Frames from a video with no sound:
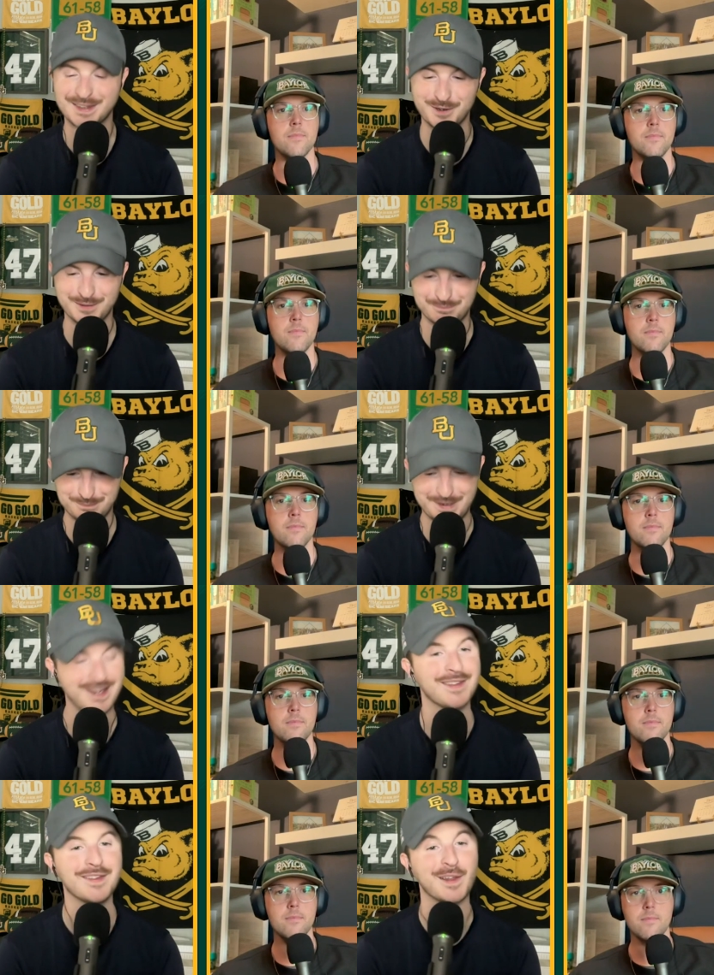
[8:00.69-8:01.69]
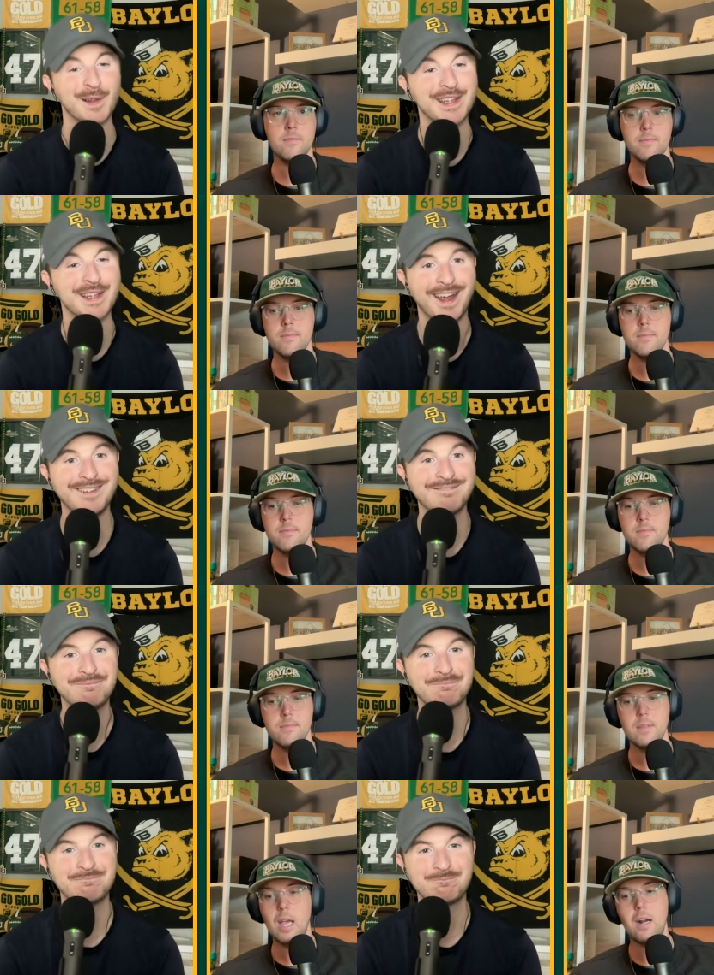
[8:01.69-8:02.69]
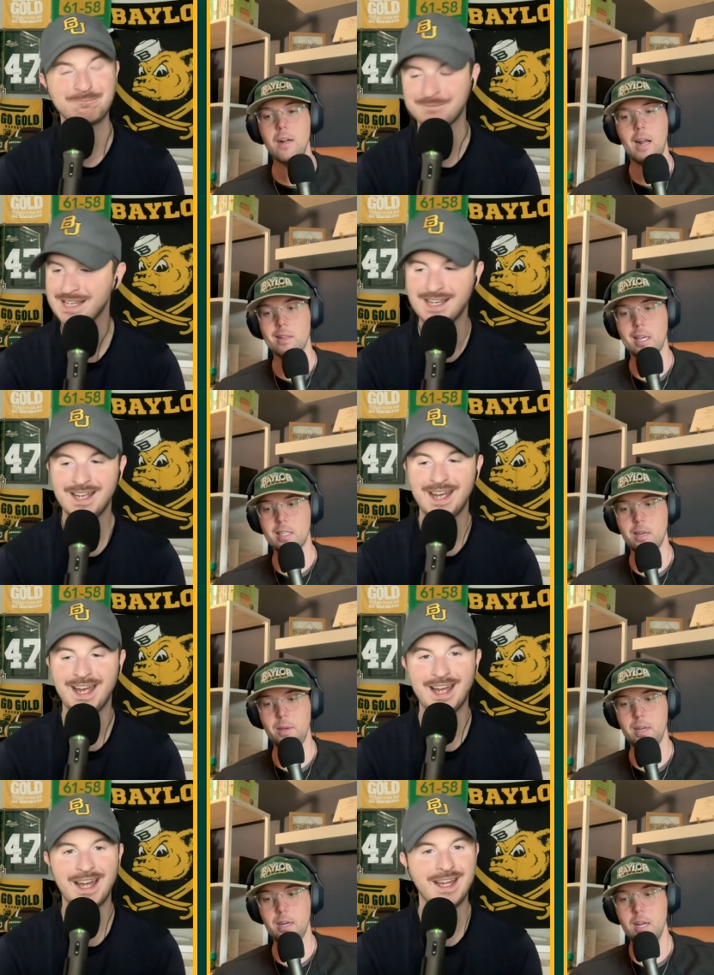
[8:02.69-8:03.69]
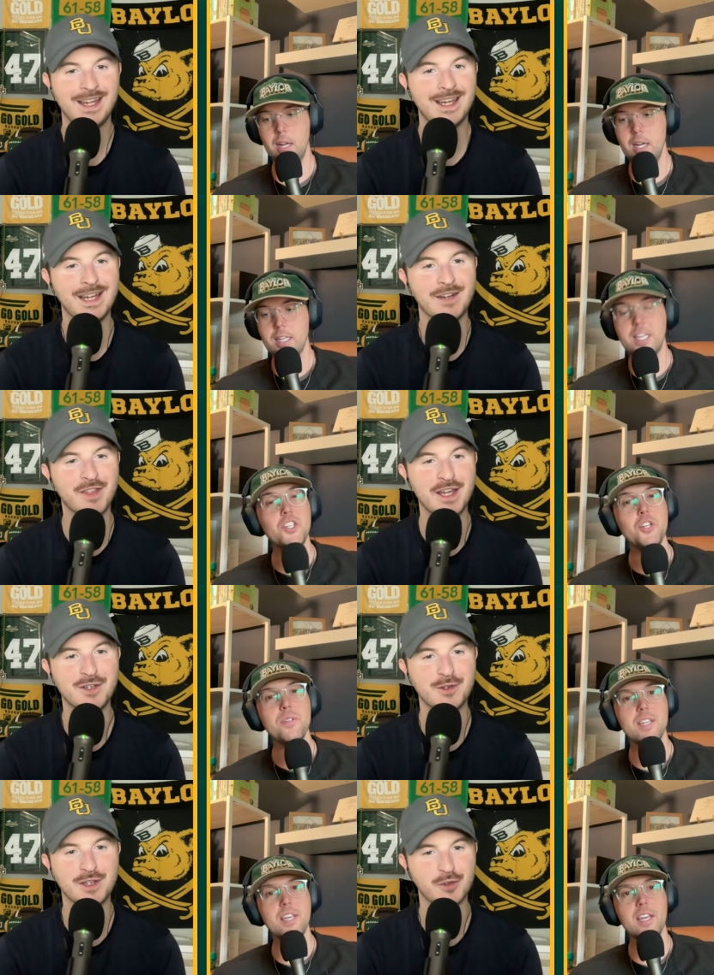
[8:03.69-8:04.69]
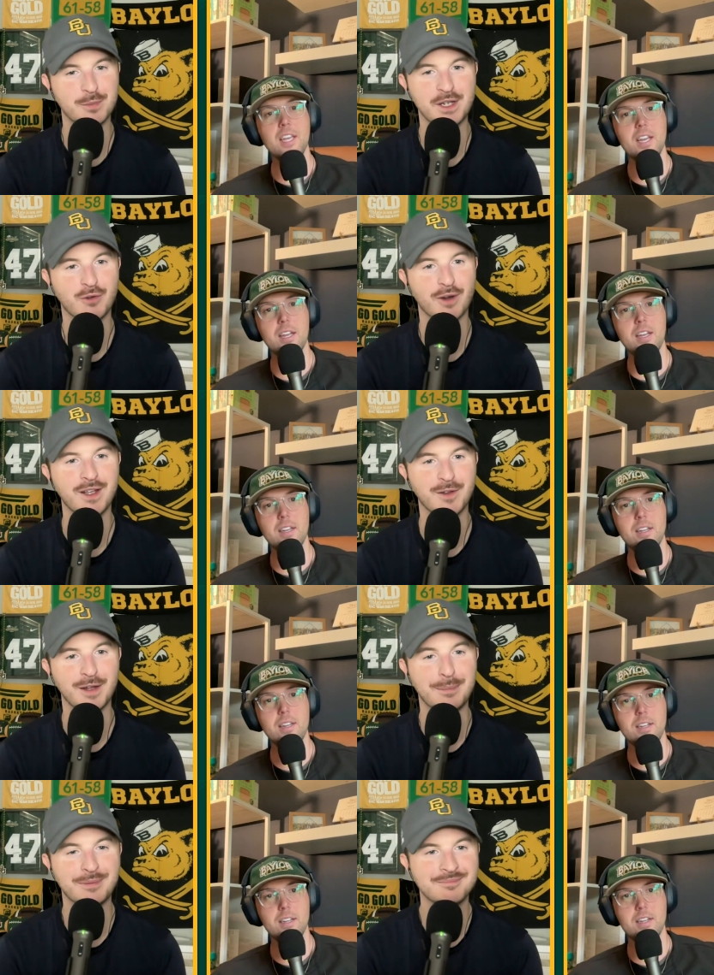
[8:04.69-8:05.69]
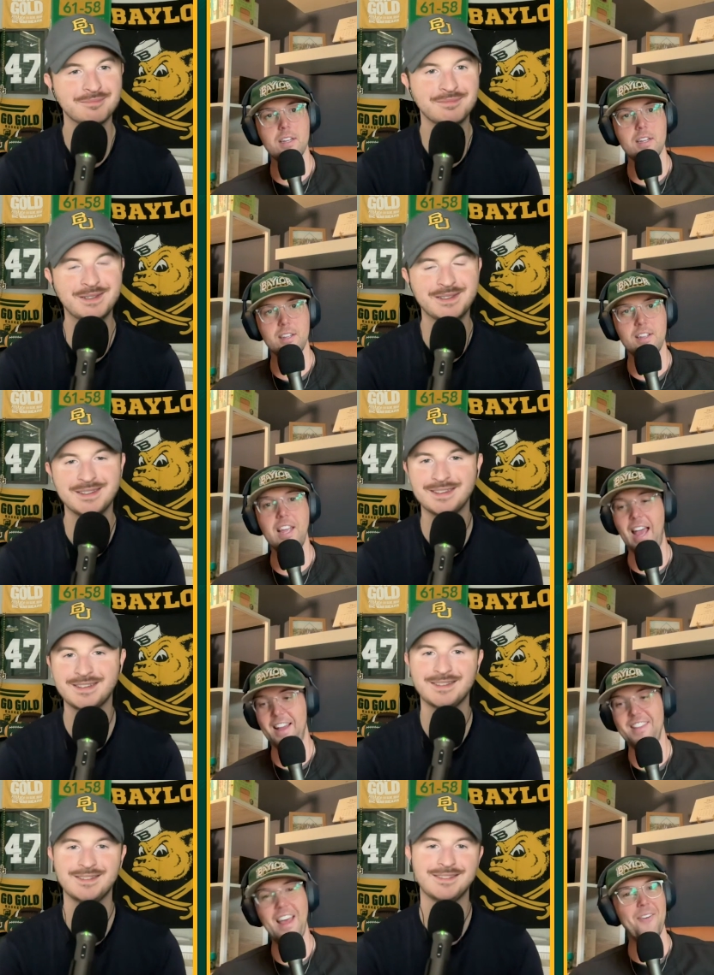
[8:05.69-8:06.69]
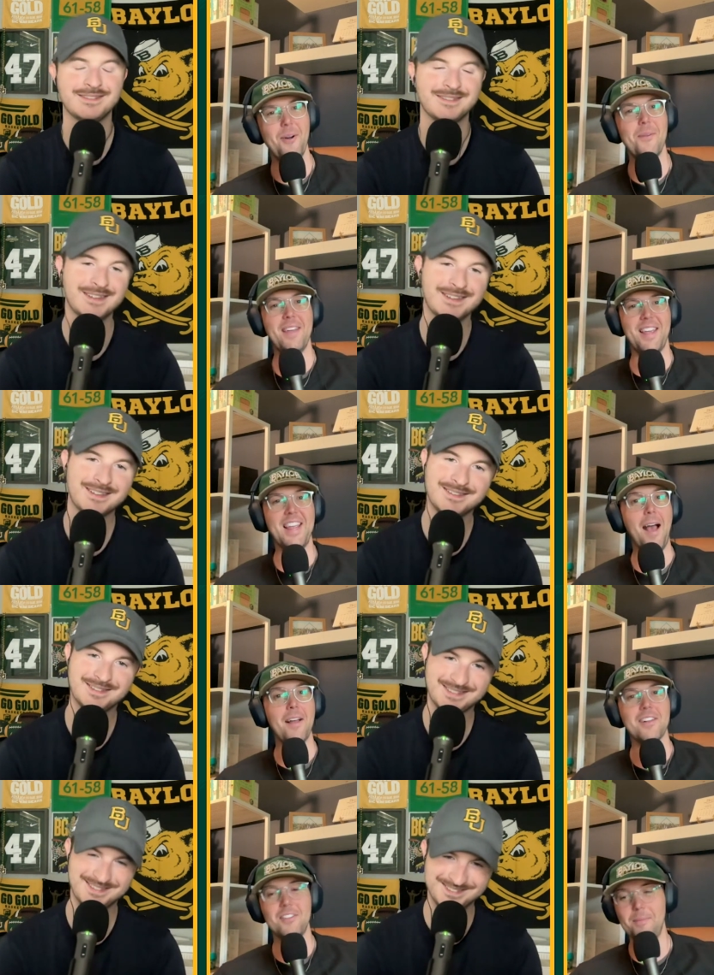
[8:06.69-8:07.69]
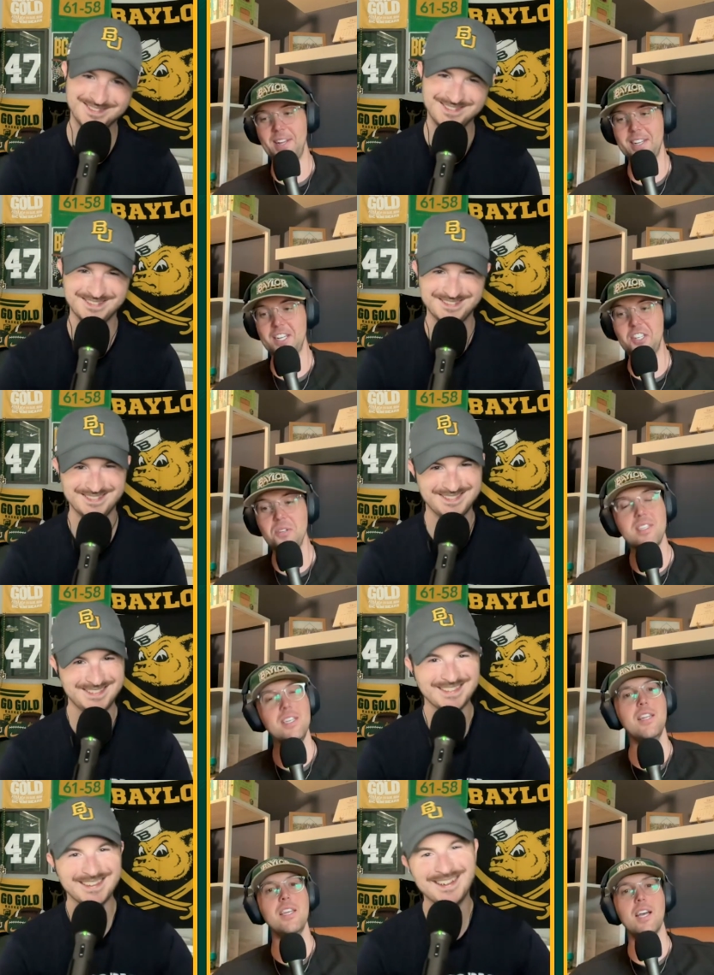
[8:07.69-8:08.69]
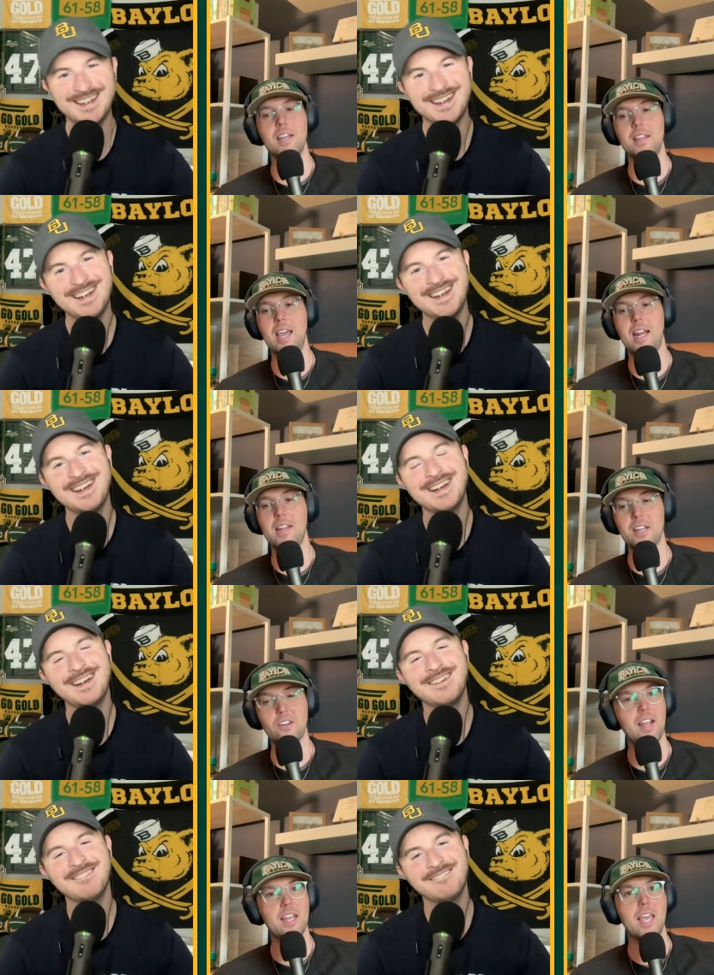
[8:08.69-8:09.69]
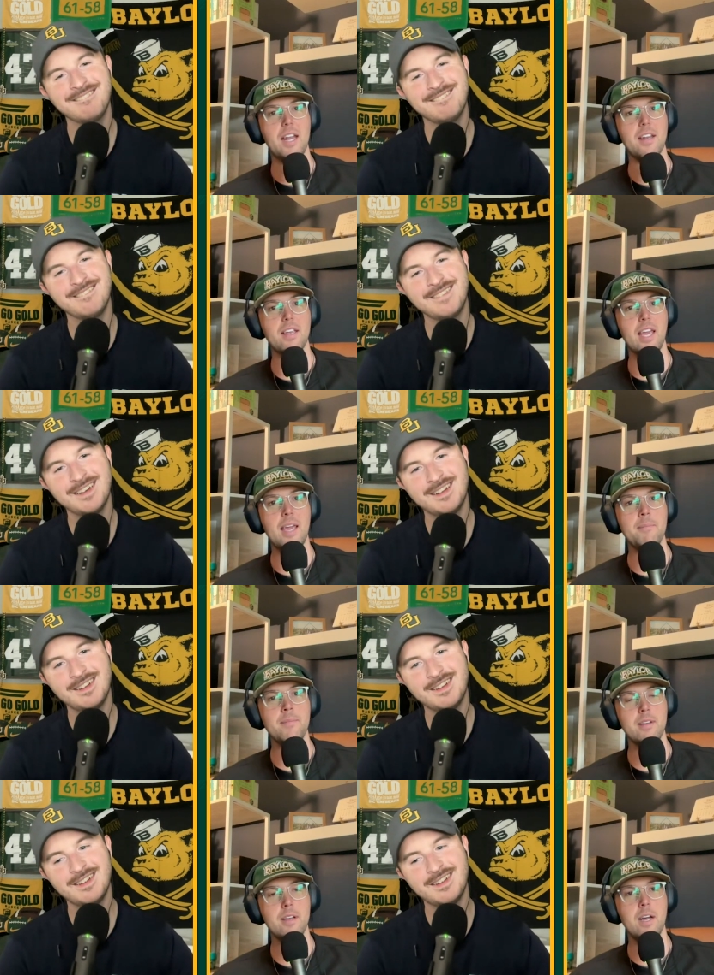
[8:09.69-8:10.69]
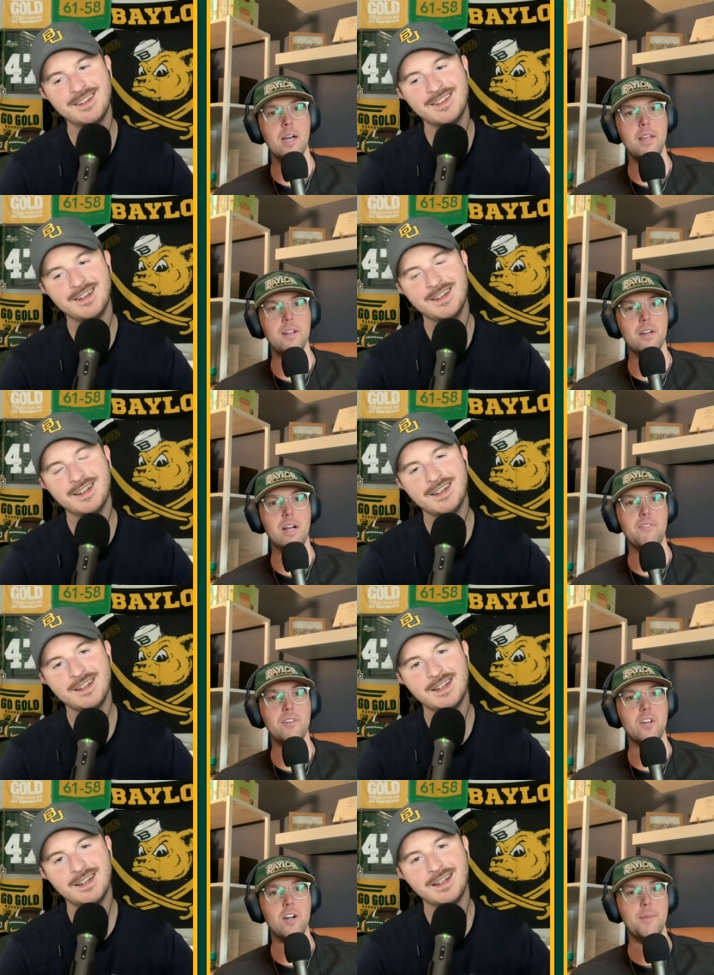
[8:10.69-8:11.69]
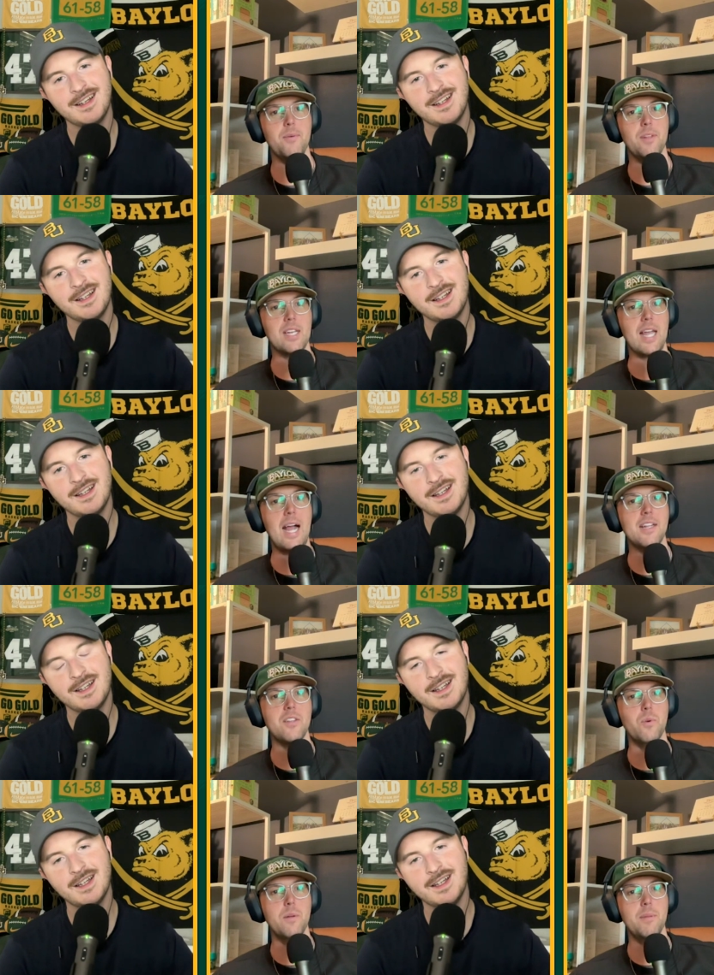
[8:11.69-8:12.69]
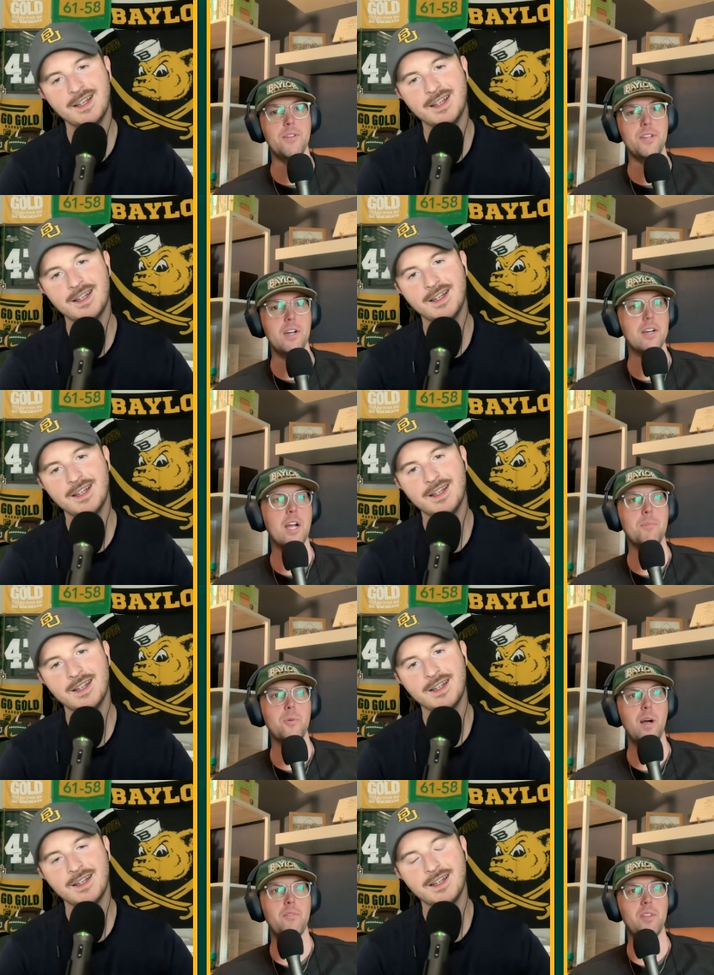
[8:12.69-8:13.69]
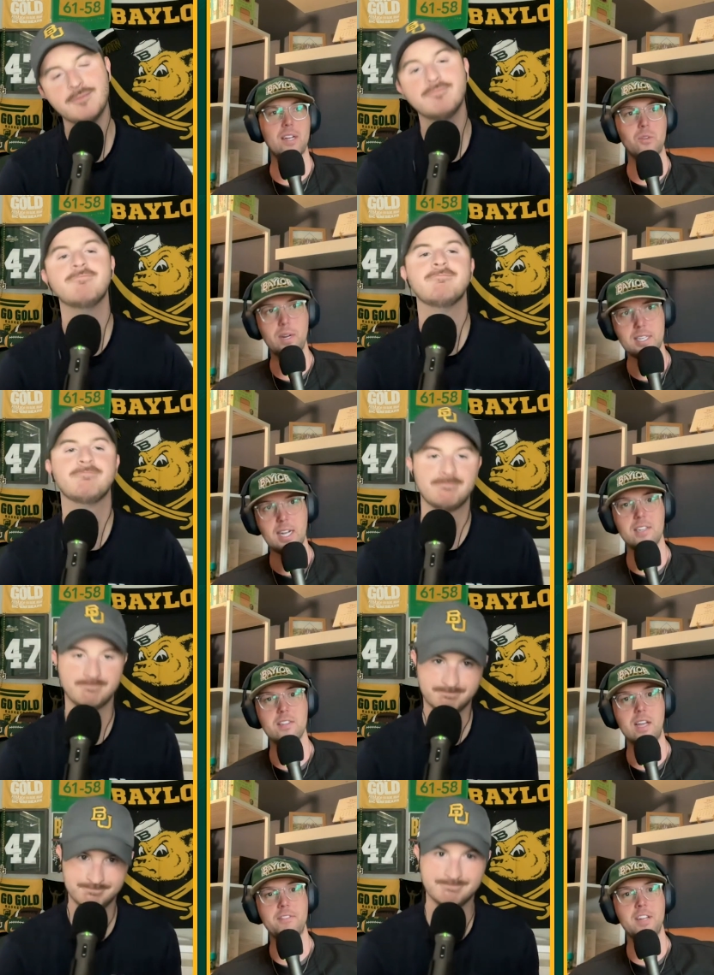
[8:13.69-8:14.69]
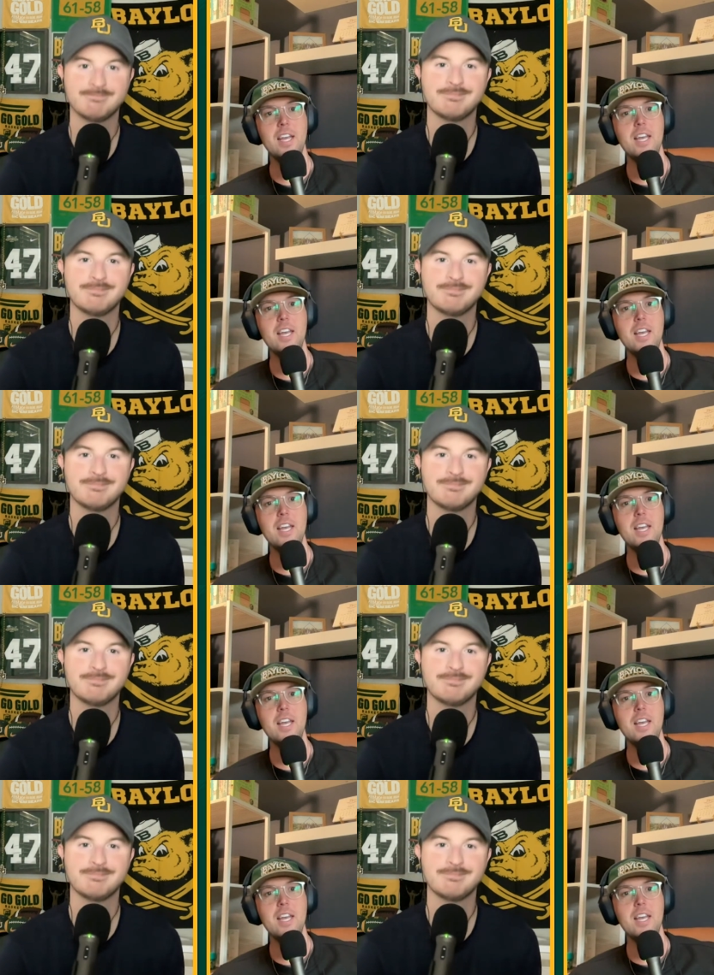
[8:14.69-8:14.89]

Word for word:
Speaker 1: mm. they're making the Elite Eight. I don't. I don't think so either. Did and if you they see do, this? Will be a great clip. Yeah, that will be. Yeah, clip it. Did you see the uh, the end of the Grand Canyon game uh, in their conference tournament where the guy did the windmill dunk up twelve with like twenty seconds left,